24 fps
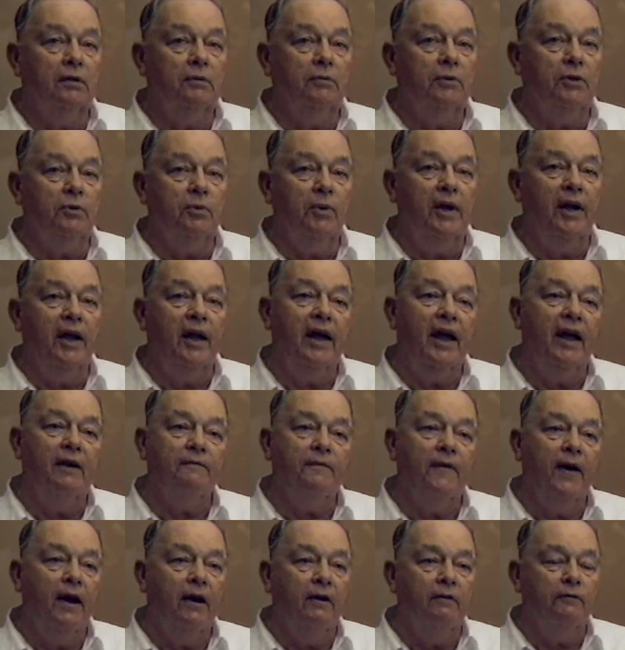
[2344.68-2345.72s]
between a
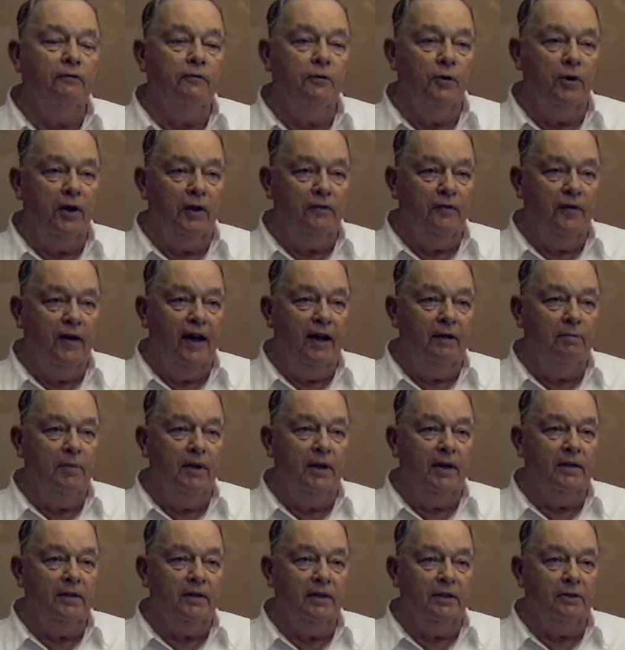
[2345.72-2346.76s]
half hour and 45
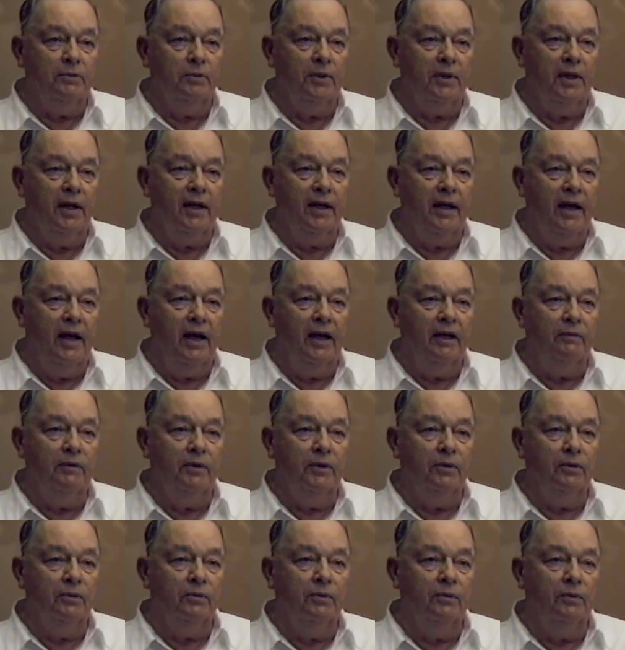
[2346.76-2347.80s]
minutes. That's what they gave
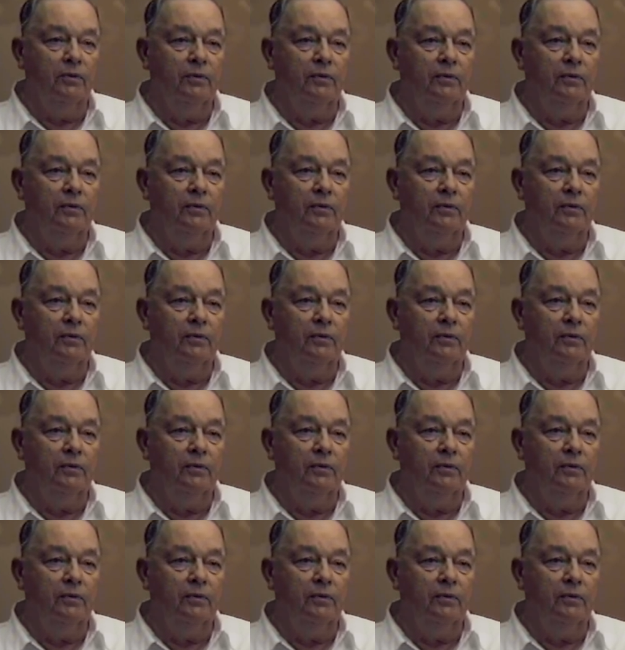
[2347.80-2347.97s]
you.